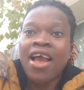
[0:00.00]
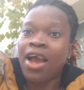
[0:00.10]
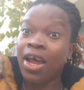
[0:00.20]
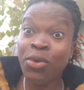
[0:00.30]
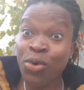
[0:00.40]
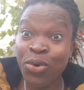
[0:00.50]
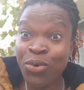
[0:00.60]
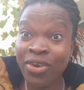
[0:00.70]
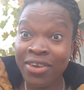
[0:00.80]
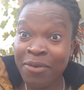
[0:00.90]
I don't
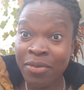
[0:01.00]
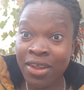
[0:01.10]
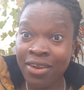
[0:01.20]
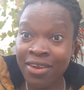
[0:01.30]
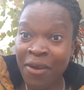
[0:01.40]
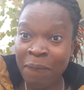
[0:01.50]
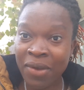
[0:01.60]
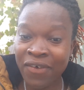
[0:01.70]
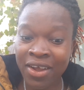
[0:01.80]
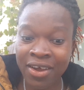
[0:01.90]
know the
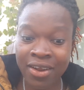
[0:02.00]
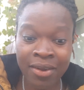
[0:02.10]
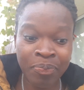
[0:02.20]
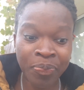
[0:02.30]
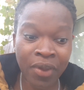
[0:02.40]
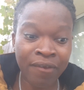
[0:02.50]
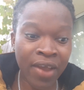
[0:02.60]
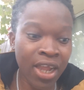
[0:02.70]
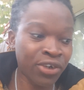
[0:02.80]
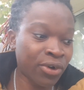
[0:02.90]
number to call
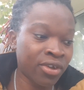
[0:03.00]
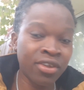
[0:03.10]
fire truck.